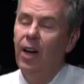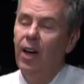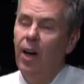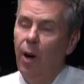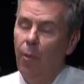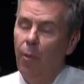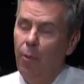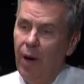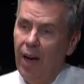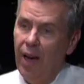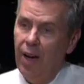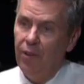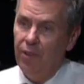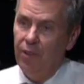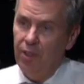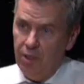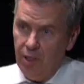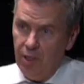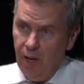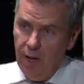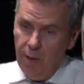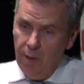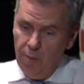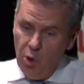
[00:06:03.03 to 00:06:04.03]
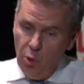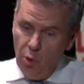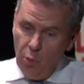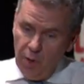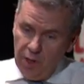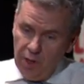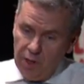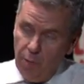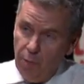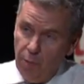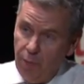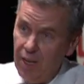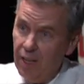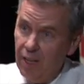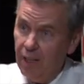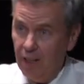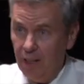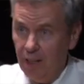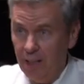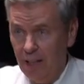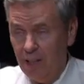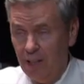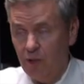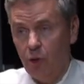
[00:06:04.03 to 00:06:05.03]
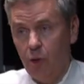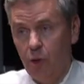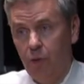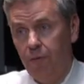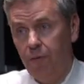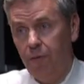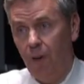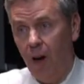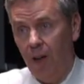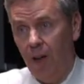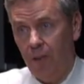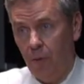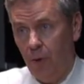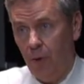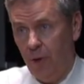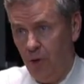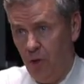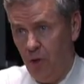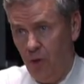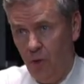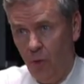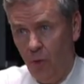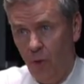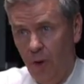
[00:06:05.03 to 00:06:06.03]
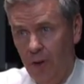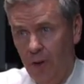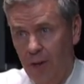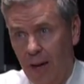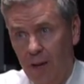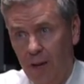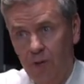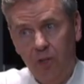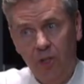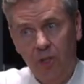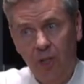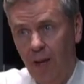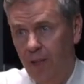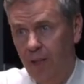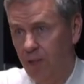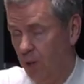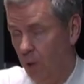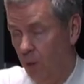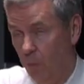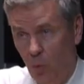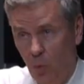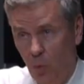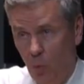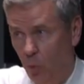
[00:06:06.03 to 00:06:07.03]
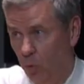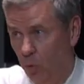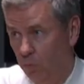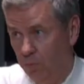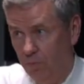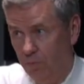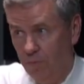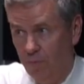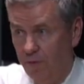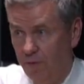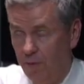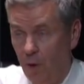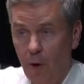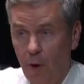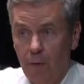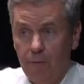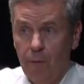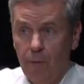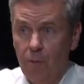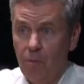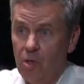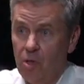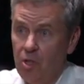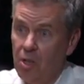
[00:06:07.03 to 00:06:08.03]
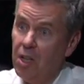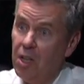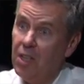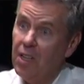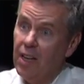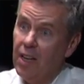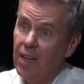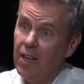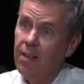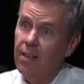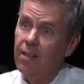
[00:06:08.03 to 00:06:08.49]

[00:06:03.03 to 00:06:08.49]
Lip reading: about the time you were competing against your father on a story outside, some far from Sydney,